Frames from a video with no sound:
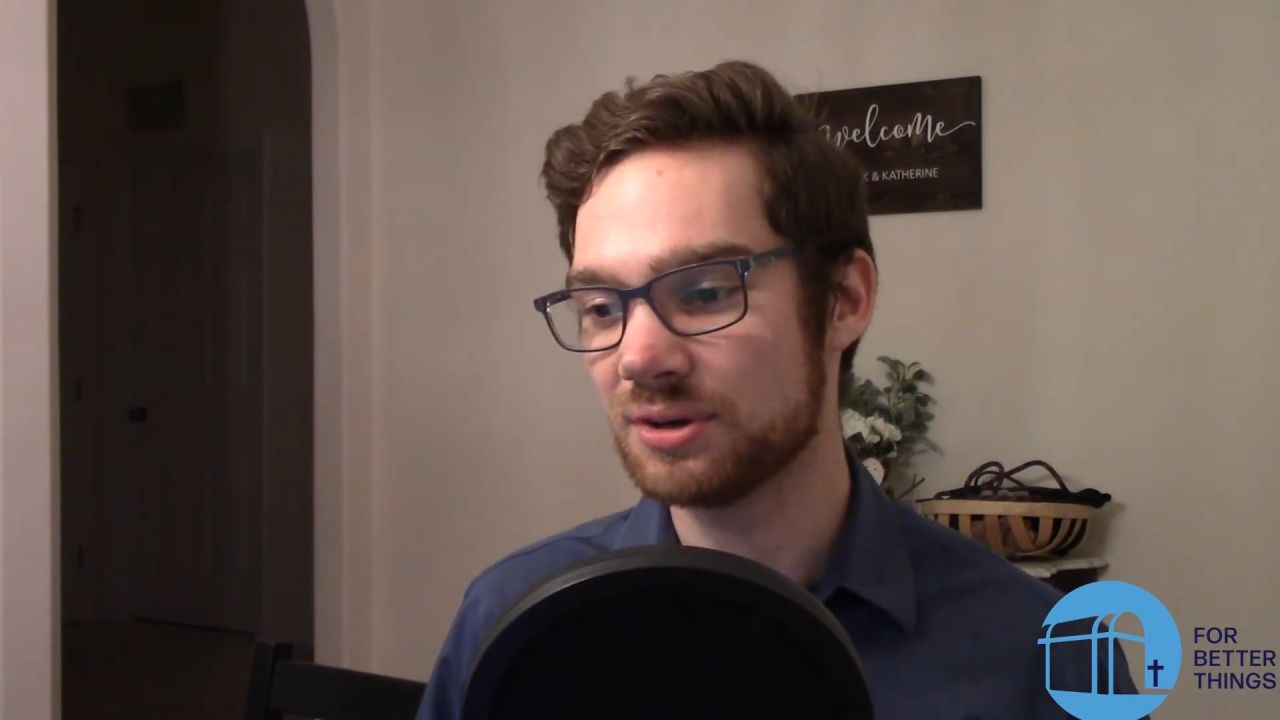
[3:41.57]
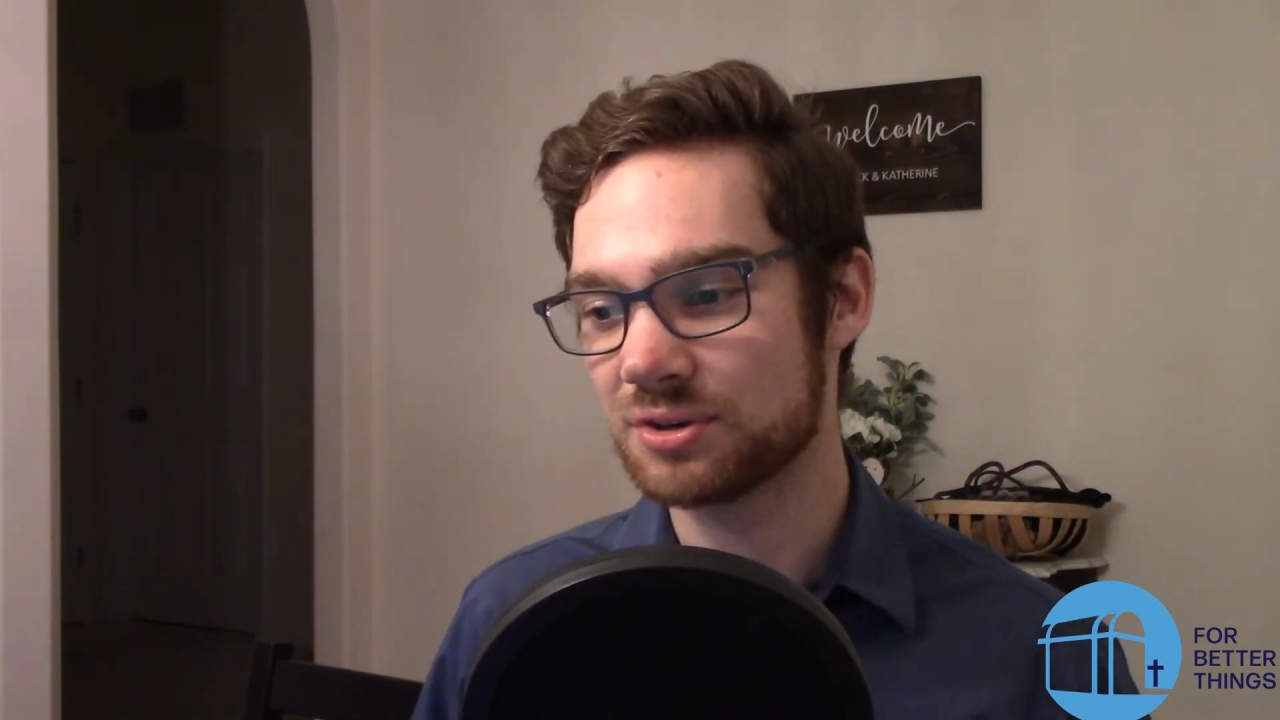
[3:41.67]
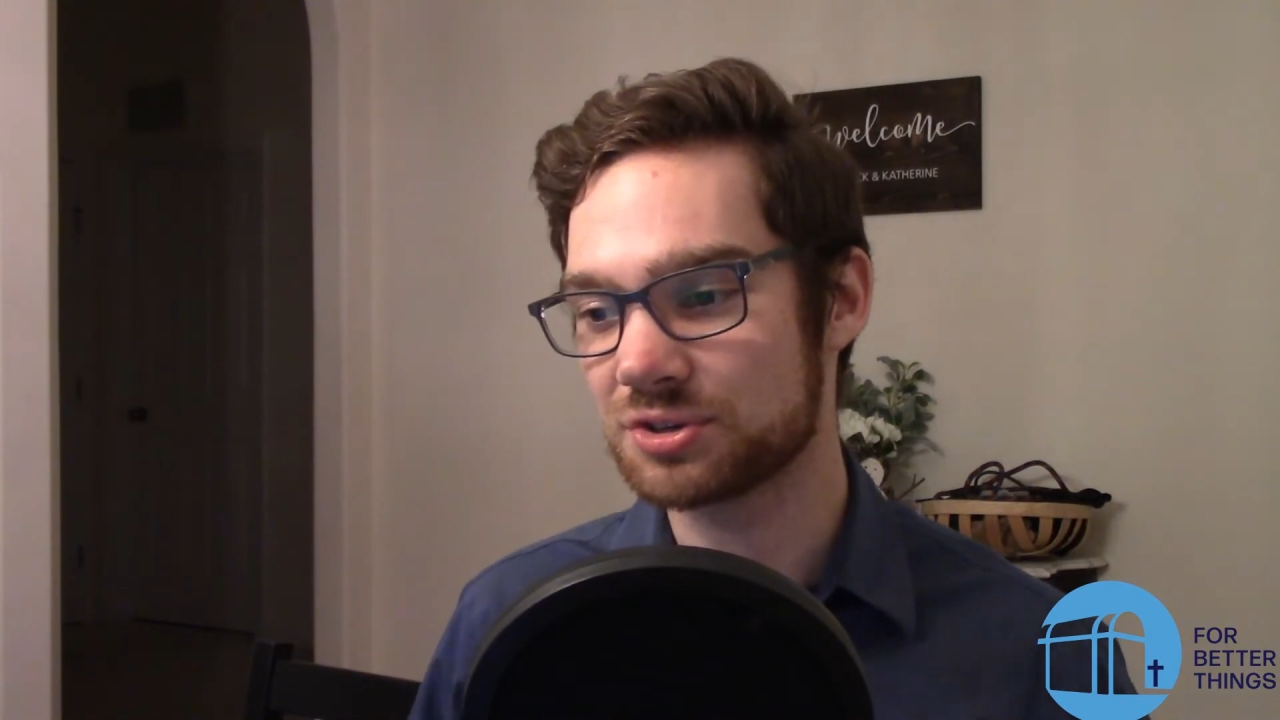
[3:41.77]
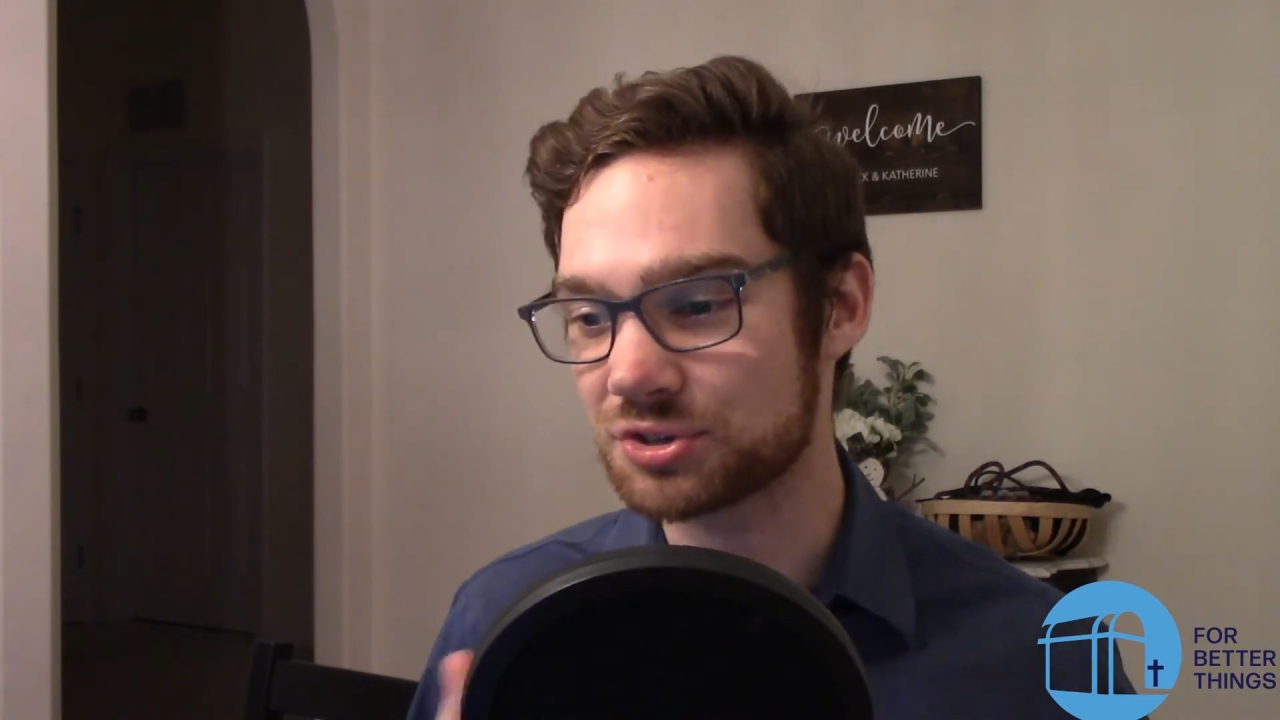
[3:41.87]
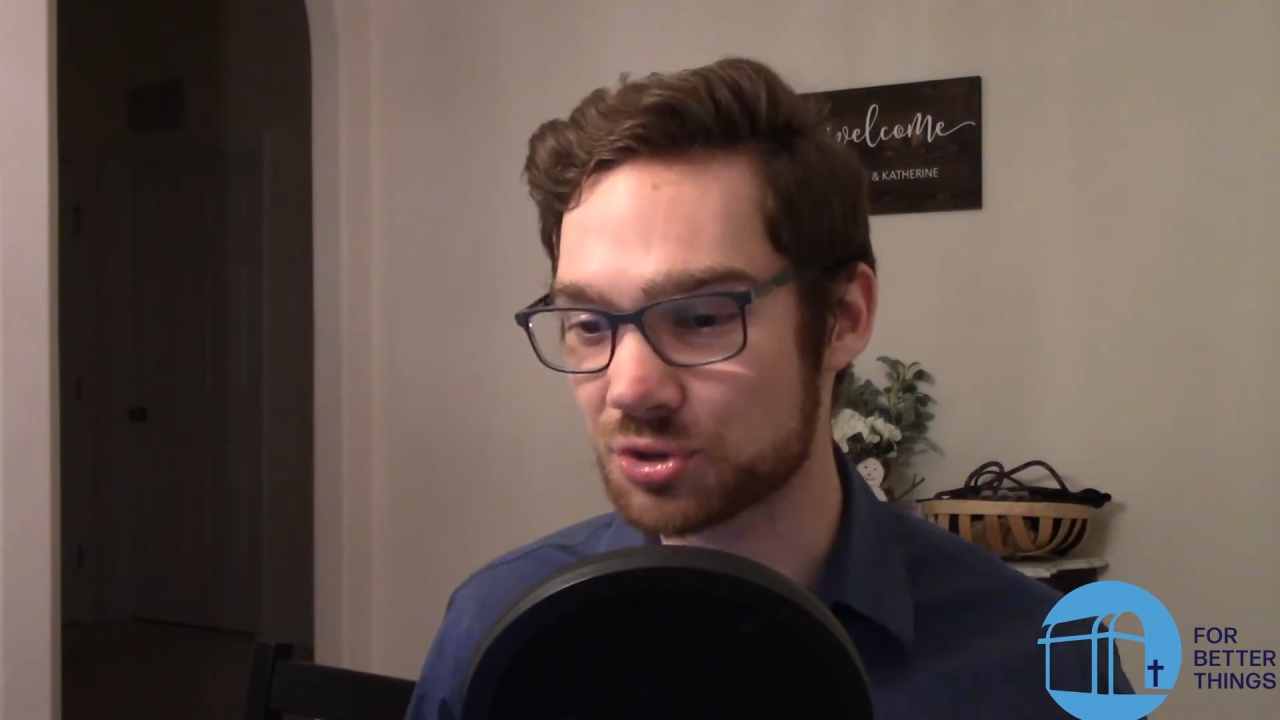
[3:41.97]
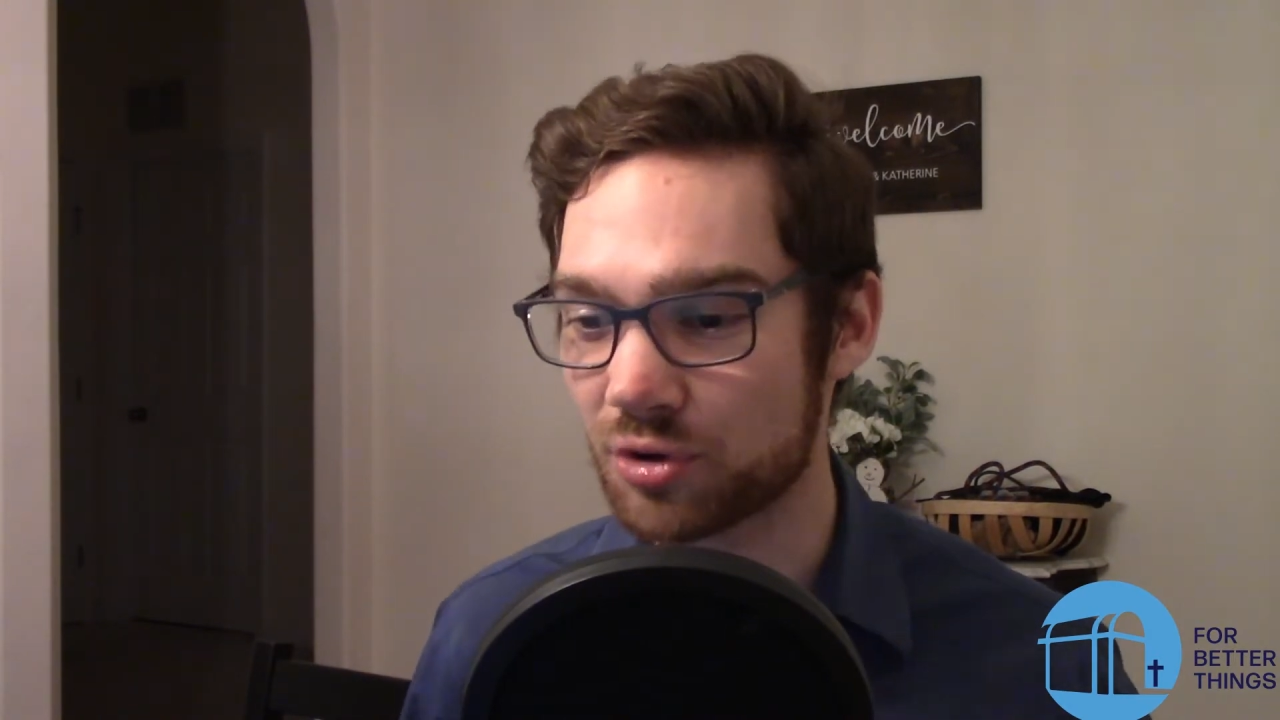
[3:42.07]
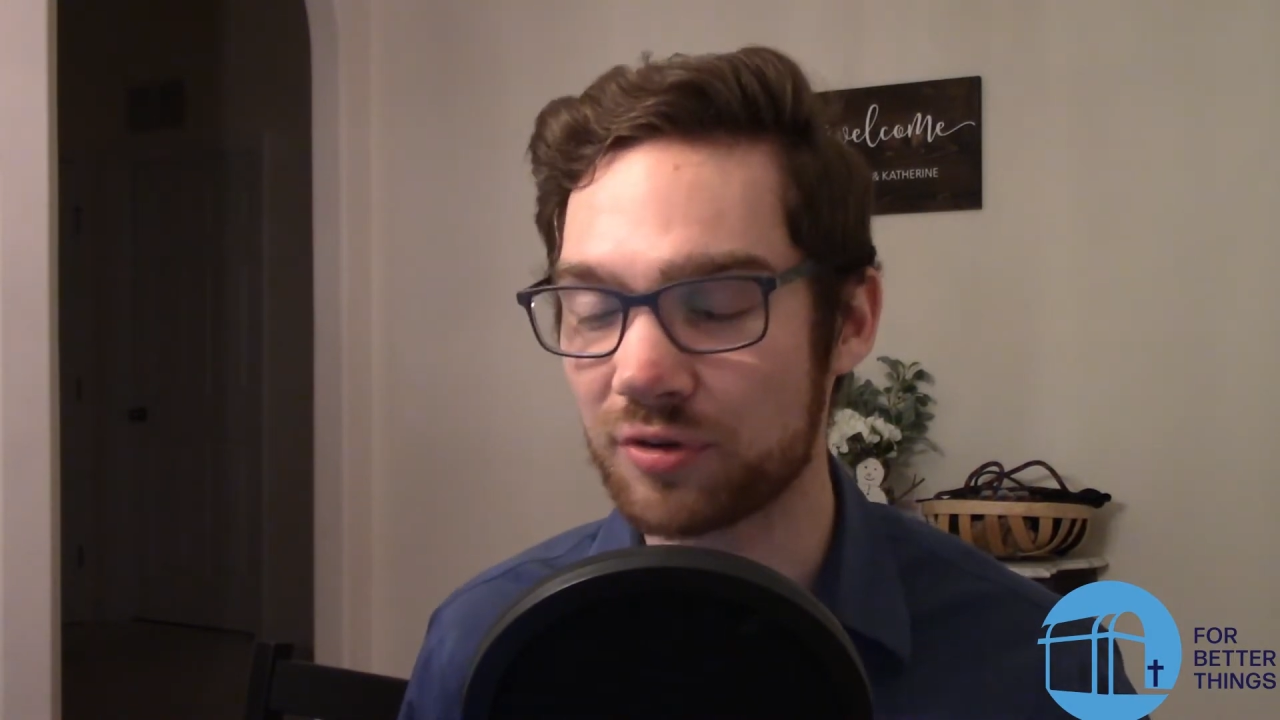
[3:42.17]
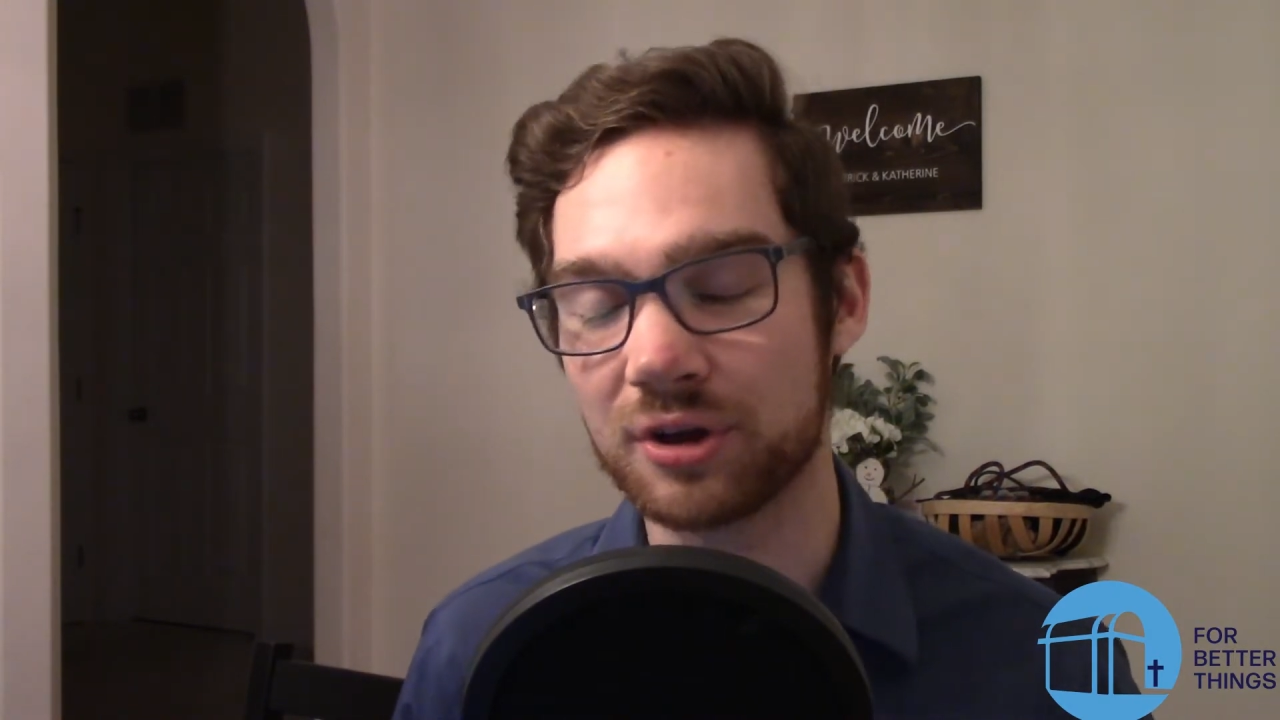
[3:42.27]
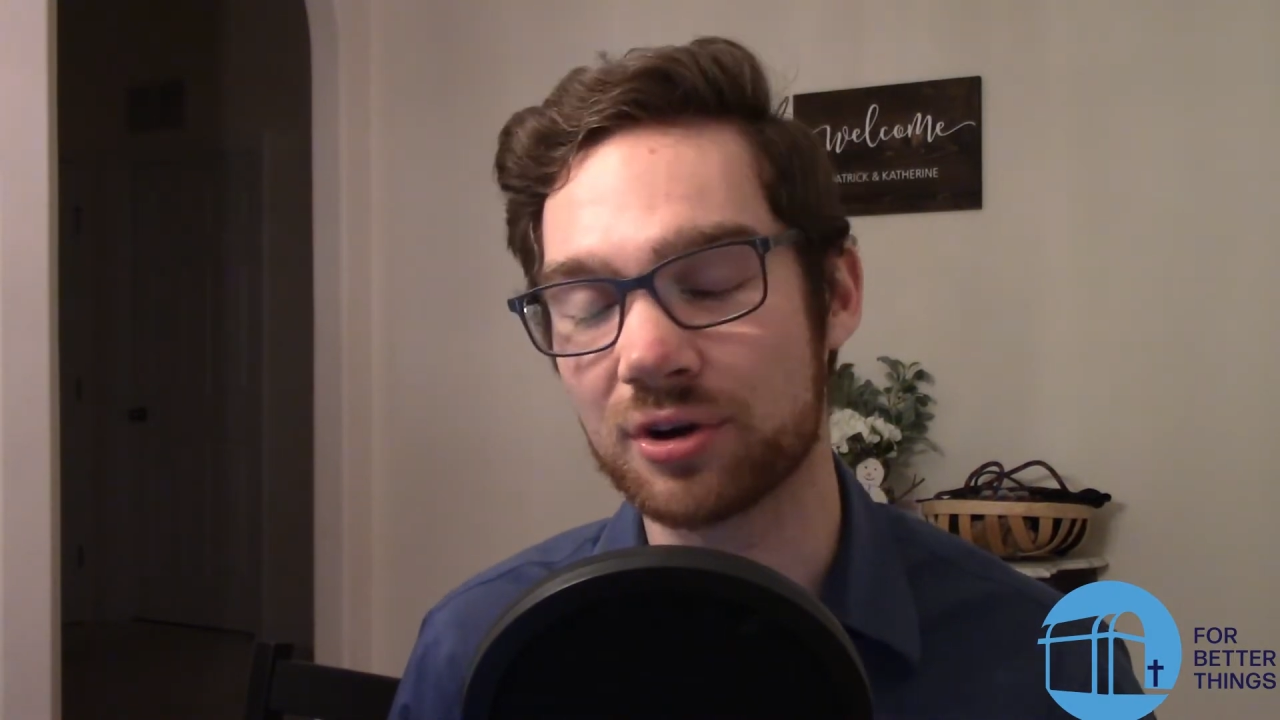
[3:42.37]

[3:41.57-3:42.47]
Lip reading: serving